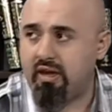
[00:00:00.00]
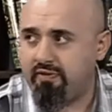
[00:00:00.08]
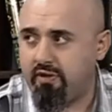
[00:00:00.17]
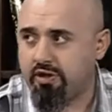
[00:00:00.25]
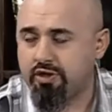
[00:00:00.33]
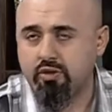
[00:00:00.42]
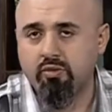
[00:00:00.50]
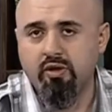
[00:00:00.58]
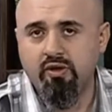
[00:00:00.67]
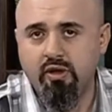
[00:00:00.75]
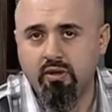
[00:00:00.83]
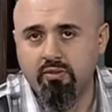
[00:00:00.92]
that if you're a true
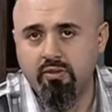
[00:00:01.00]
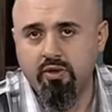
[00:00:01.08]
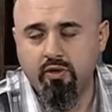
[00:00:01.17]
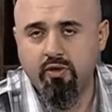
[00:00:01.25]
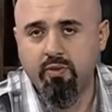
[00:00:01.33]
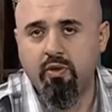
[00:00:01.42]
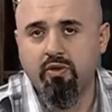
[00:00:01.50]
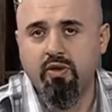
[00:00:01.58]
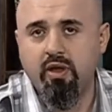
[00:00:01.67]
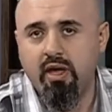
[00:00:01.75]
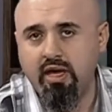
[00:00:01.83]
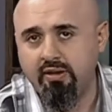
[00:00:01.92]
Muslim, you're
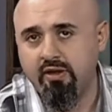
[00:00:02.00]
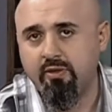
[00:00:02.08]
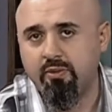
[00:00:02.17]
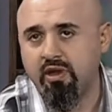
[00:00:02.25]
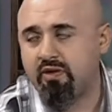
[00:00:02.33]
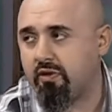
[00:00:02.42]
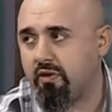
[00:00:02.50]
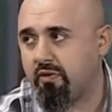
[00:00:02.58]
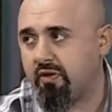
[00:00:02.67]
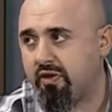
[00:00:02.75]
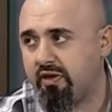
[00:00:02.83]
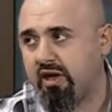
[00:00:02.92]
supposed to hate disbelievers
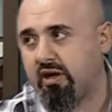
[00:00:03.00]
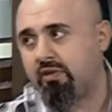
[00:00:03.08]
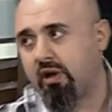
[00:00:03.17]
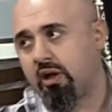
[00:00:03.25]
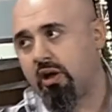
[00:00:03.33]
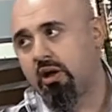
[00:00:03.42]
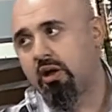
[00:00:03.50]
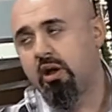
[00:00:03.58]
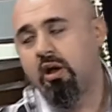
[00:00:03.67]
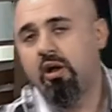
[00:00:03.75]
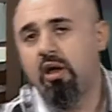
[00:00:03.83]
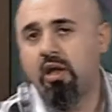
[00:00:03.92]
for the sake of Allah
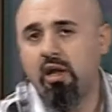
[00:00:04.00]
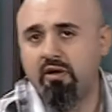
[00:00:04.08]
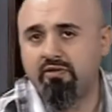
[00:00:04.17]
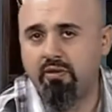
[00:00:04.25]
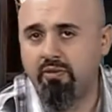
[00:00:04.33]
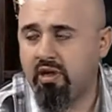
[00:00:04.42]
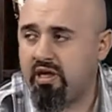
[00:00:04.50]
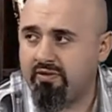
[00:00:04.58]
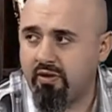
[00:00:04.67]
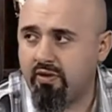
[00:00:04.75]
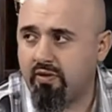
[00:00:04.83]
and love the believers.